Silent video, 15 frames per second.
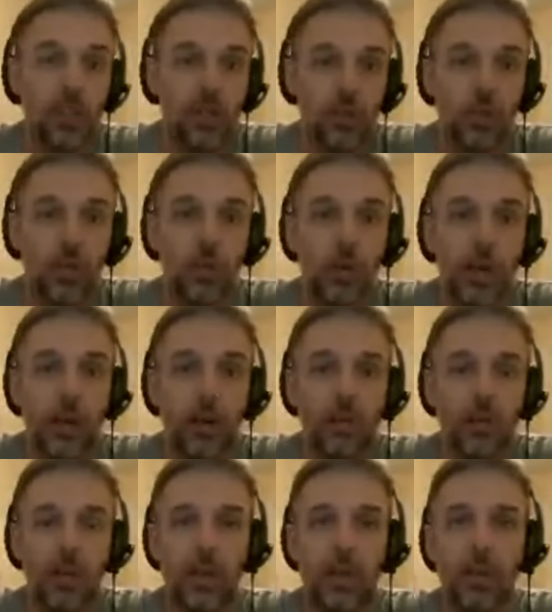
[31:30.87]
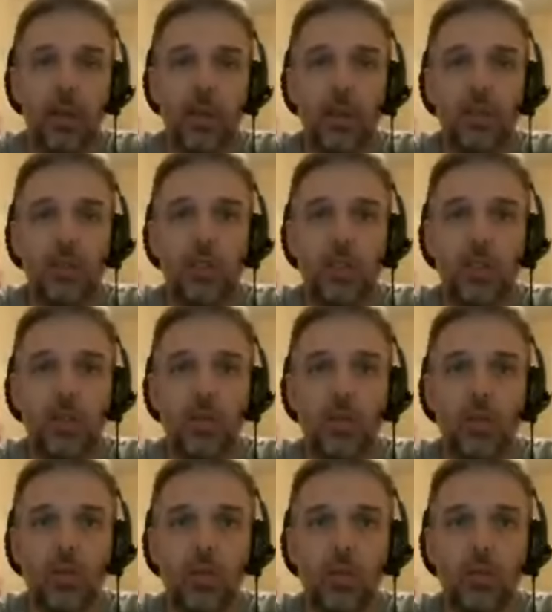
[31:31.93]
one that's really sold well.
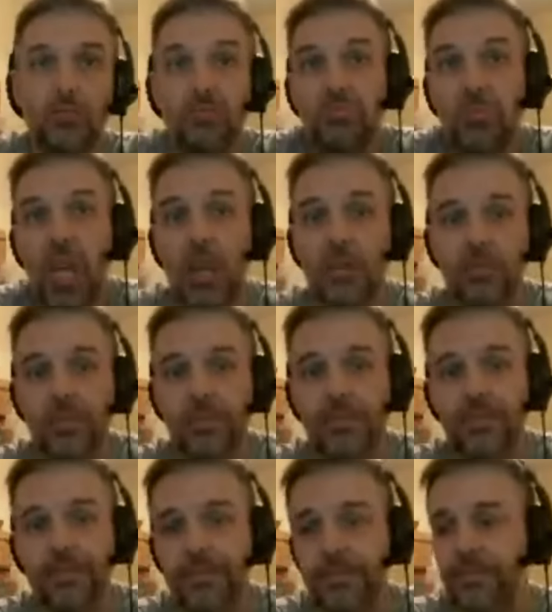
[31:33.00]
Yeah. So, eh,